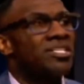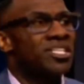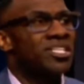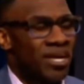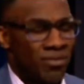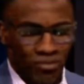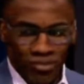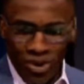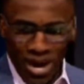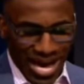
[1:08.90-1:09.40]

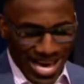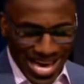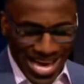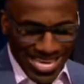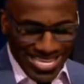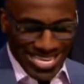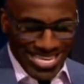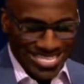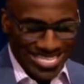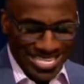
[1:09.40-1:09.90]
Skip, well, I
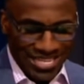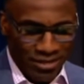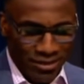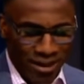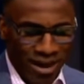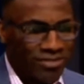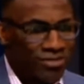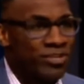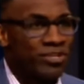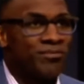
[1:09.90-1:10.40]
get this
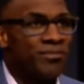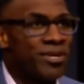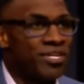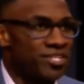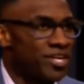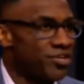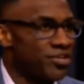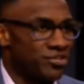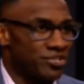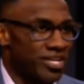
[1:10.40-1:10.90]
about this
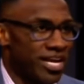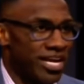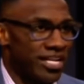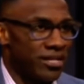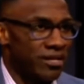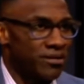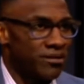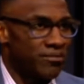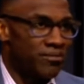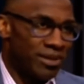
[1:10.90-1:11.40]

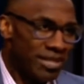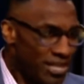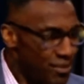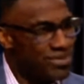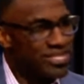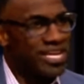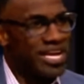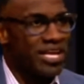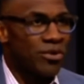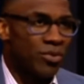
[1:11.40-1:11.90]
misunderstanding, but let me
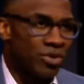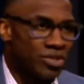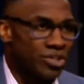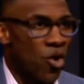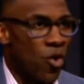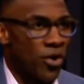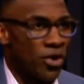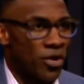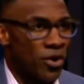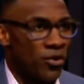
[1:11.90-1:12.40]
tell you what's
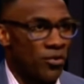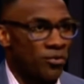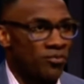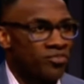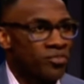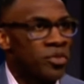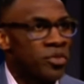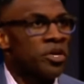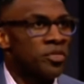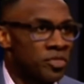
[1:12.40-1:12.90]
going on.
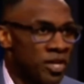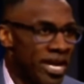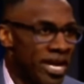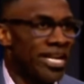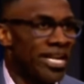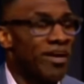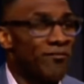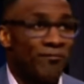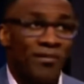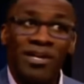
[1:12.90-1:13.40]
The
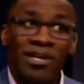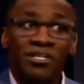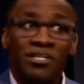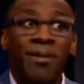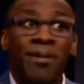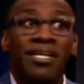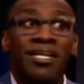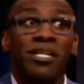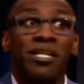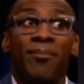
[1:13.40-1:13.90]
NFL has
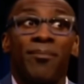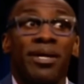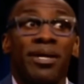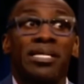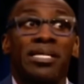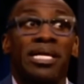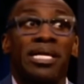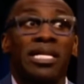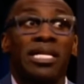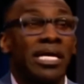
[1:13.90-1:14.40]
made it
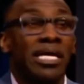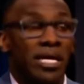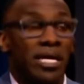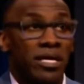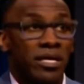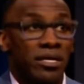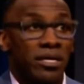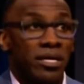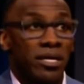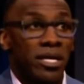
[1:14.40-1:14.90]
abundantly clear.